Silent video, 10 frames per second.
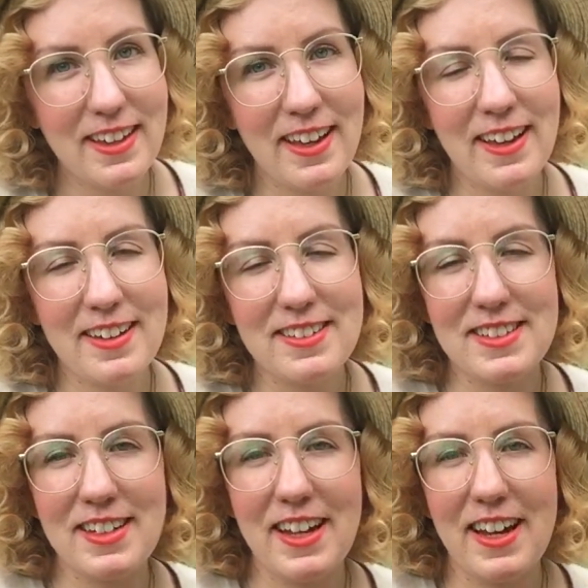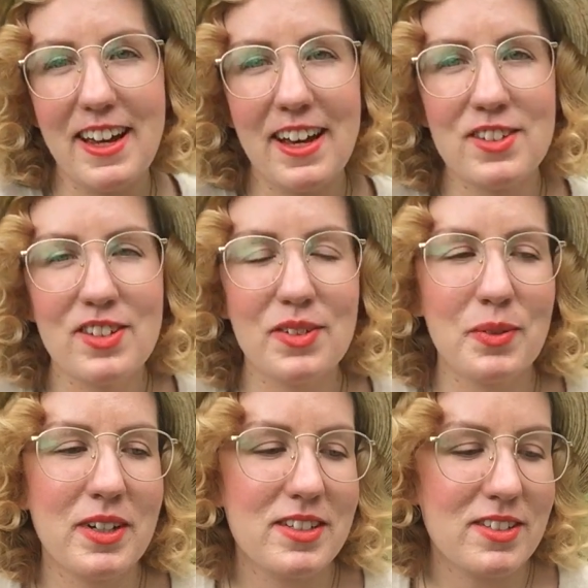And today I just
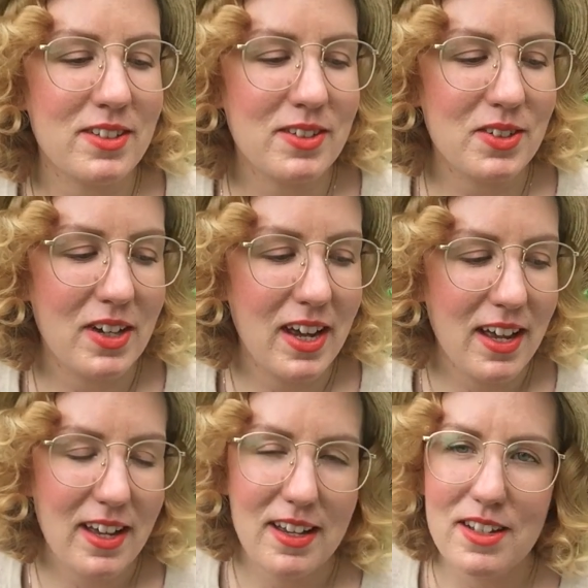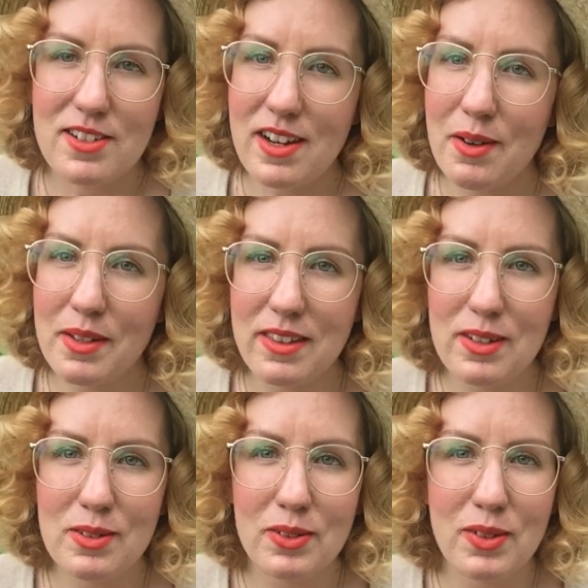want to share with
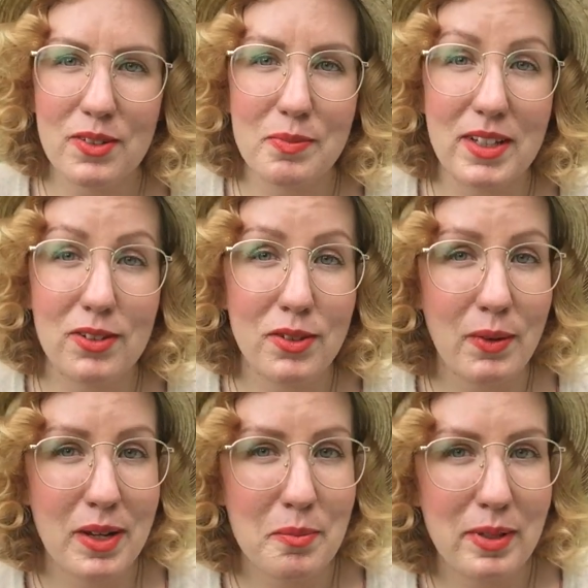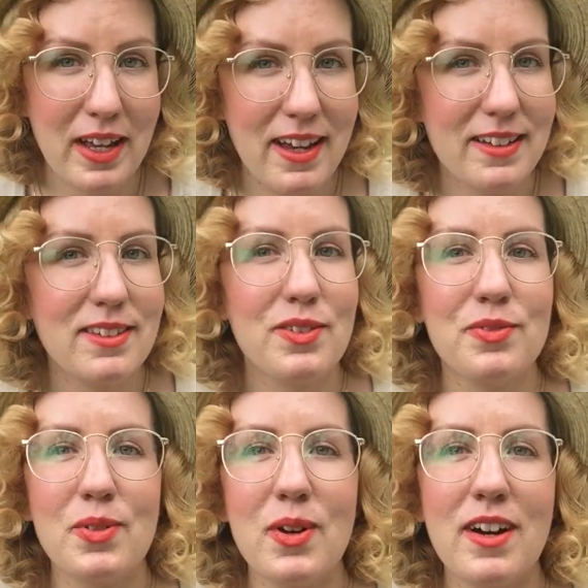you sort of my sewing plans
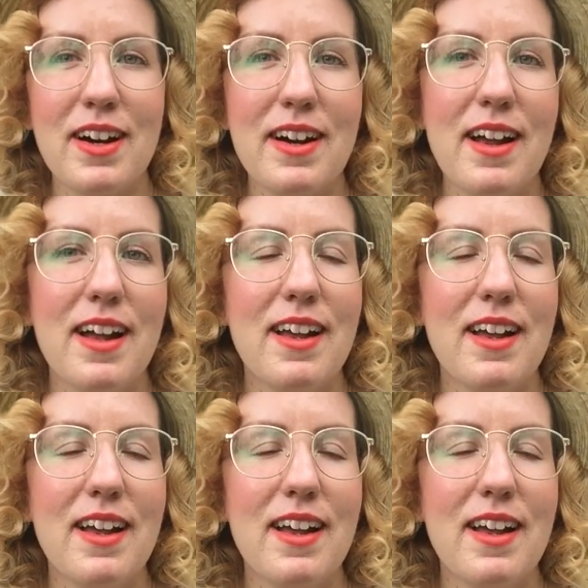for